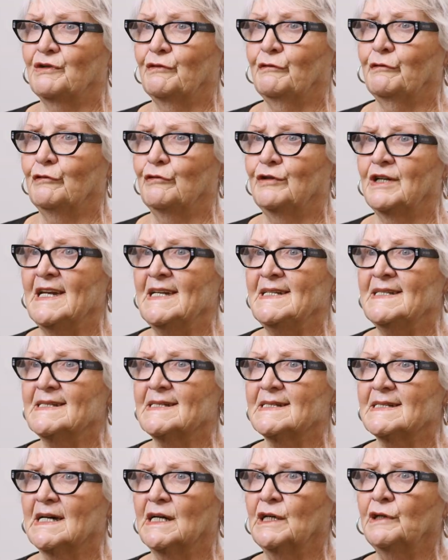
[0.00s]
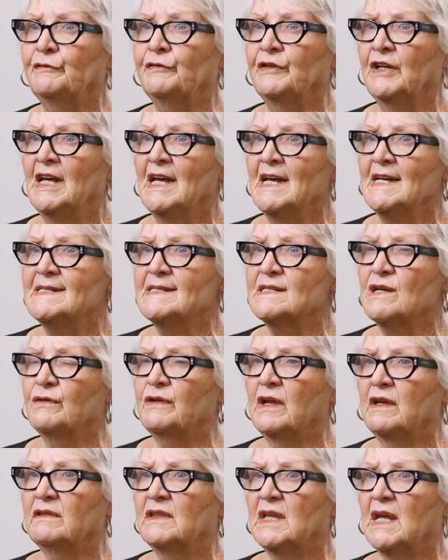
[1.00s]
to 13 staff
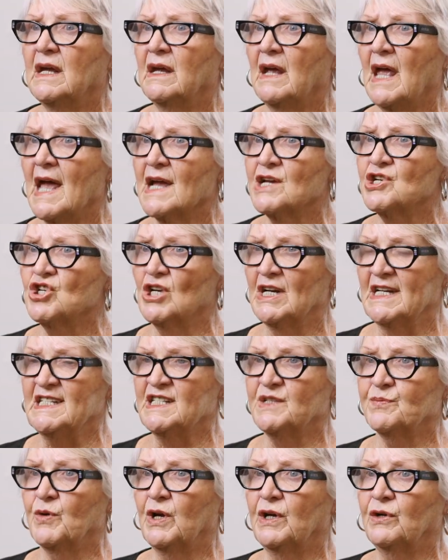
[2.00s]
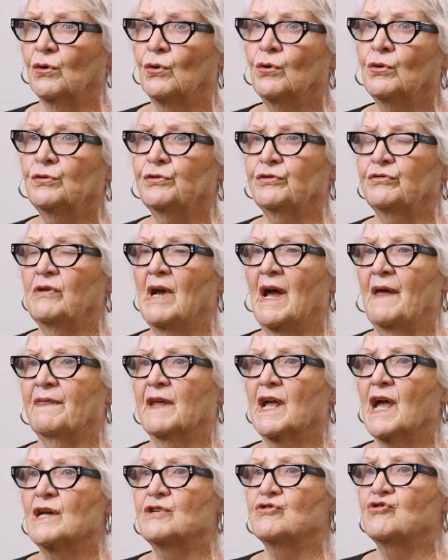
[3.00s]
so that they're actually spread all
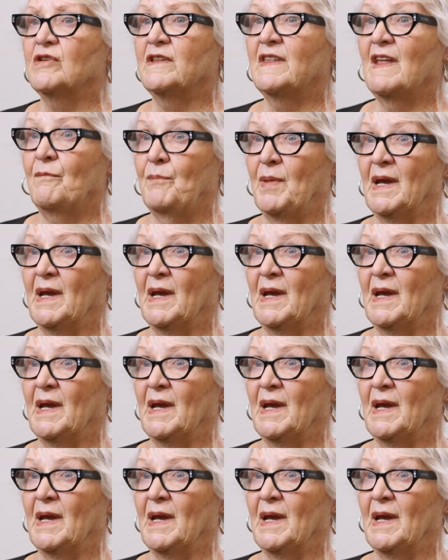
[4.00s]
throughout the country. They've